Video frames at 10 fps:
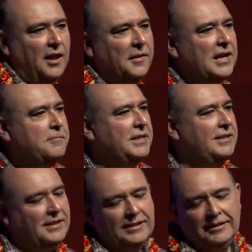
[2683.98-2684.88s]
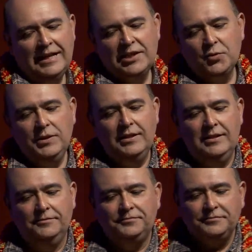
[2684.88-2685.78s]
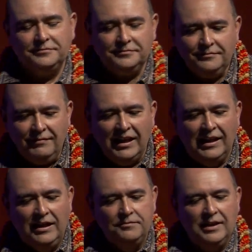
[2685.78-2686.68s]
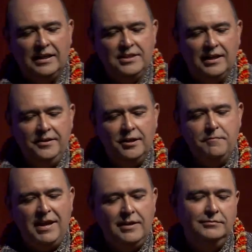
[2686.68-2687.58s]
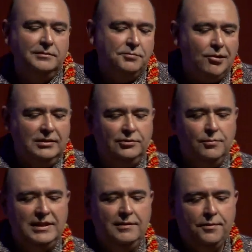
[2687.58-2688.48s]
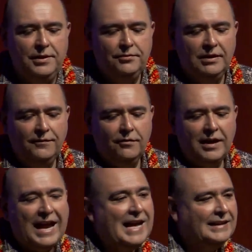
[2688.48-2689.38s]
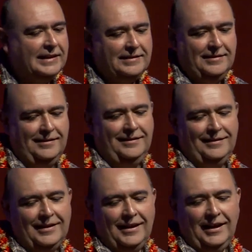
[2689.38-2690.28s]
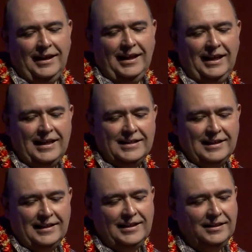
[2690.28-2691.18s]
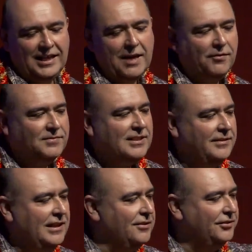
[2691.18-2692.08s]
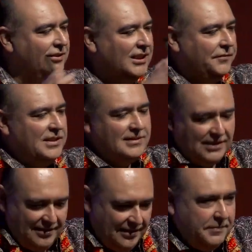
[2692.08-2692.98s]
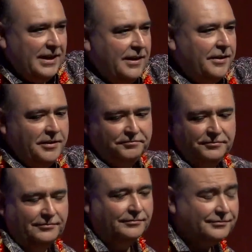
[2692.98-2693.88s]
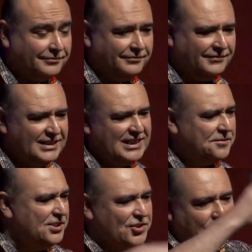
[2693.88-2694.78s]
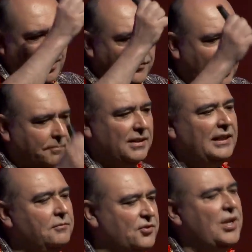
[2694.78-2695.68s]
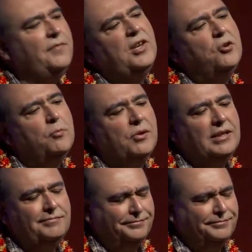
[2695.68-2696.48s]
Then I meet last week a young man, probably 23, 24, Alex. And he came from San Diego to live in the Bay Area. He says, we just drove up, and he was driving Uber,